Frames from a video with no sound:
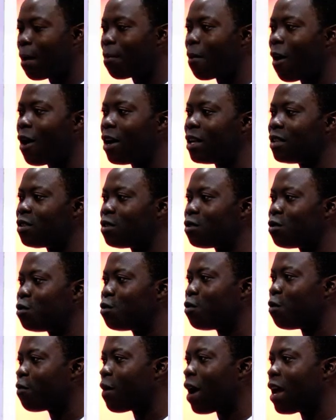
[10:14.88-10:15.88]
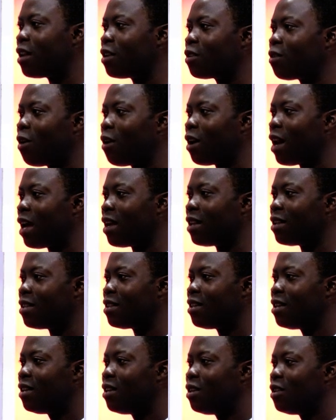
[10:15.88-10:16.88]
type our institute, you find it online.
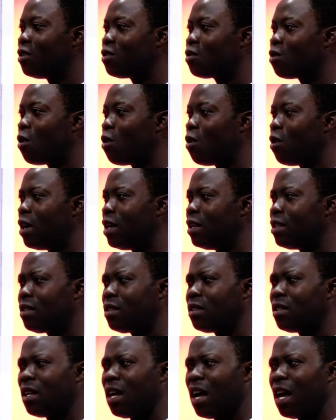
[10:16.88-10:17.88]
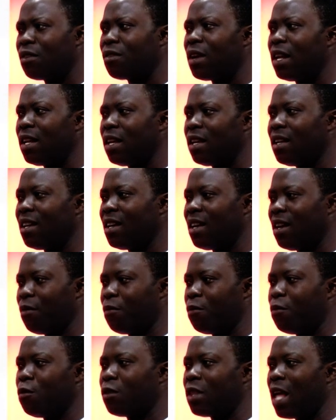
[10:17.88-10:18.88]
Okay. So it's actually
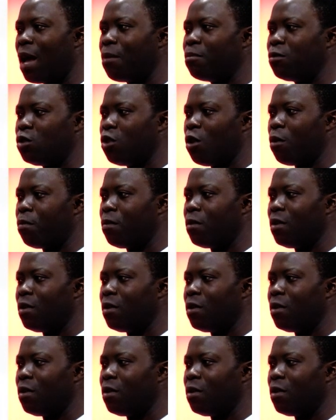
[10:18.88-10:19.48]
a full-time job.